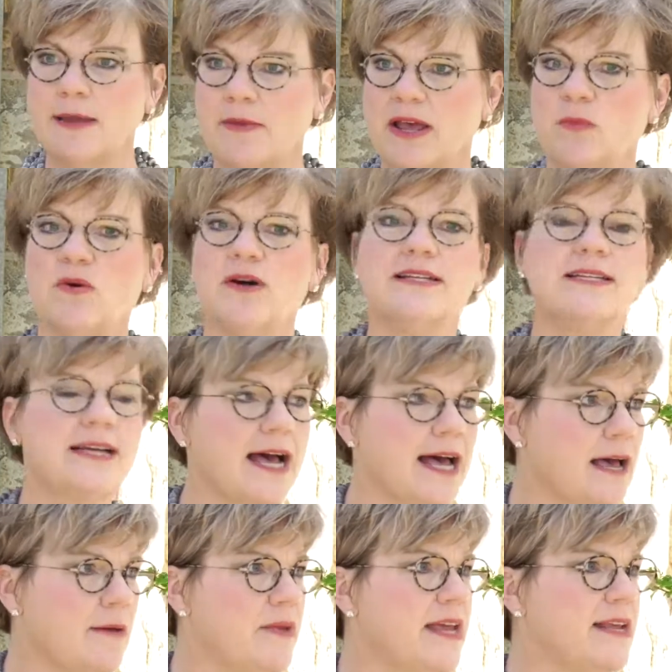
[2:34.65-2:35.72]
at one
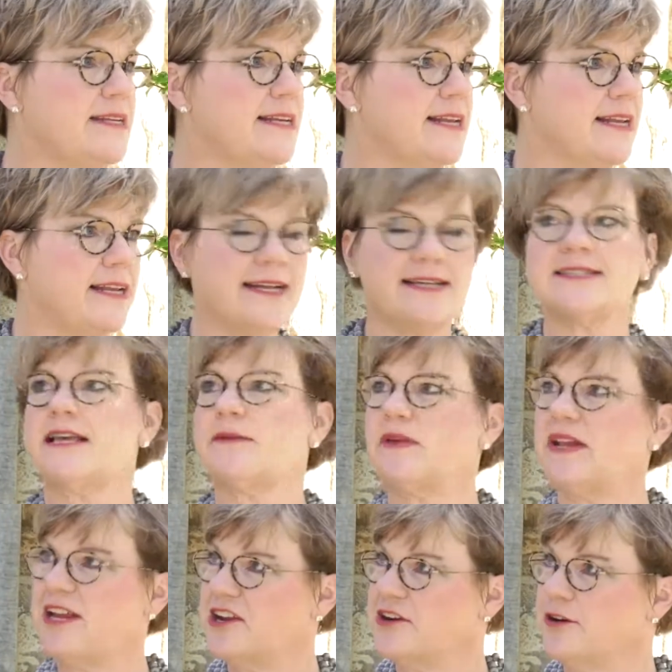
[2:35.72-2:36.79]
time and did an
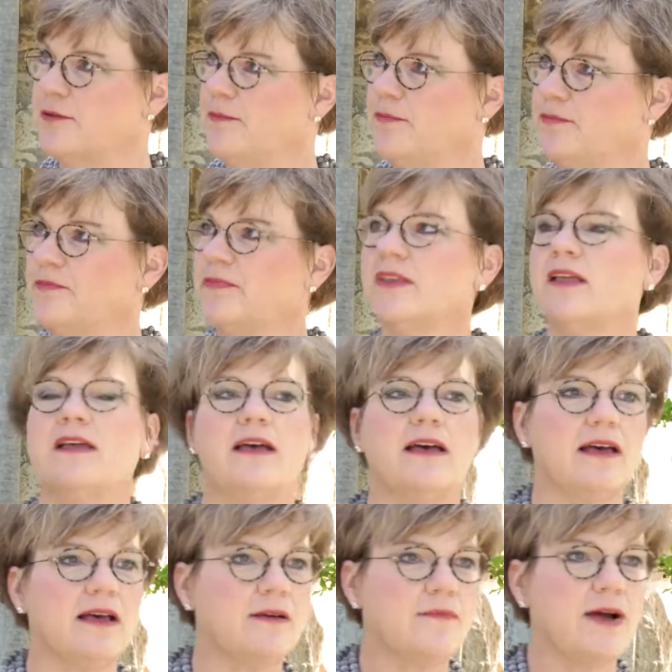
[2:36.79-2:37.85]
exhibit here.
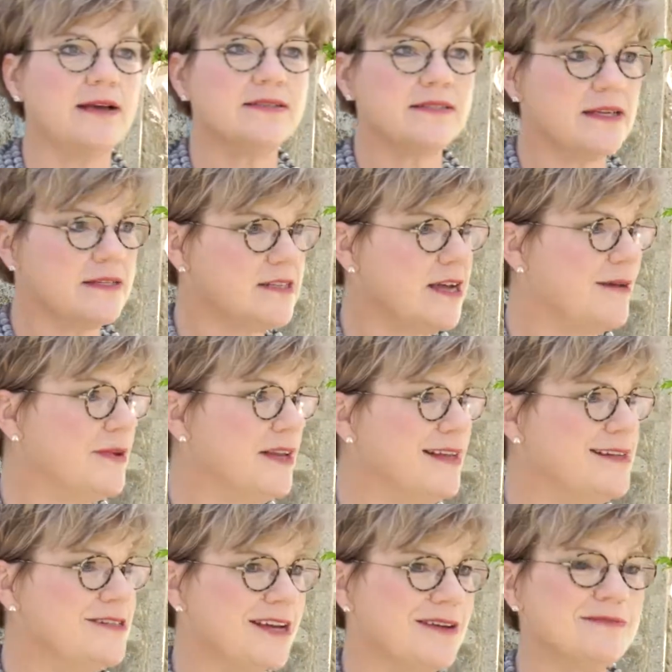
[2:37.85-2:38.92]
I said Tommy
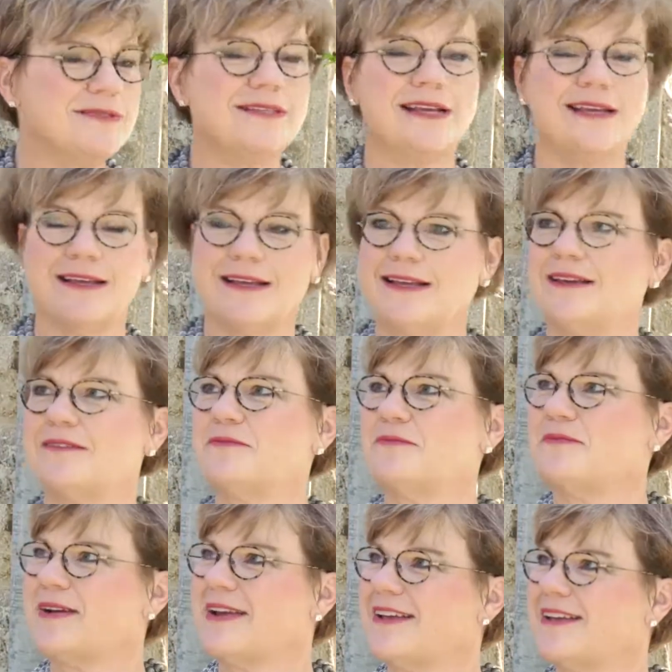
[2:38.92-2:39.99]
Lee Jones
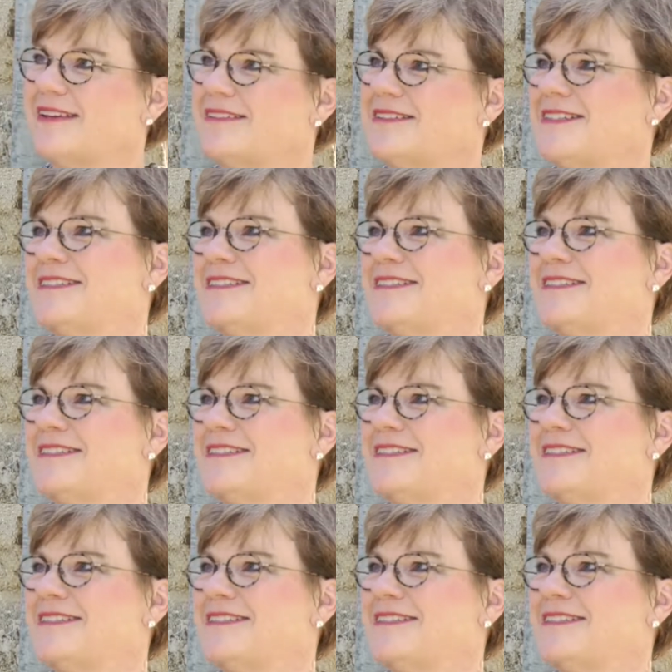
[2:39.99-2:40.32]
and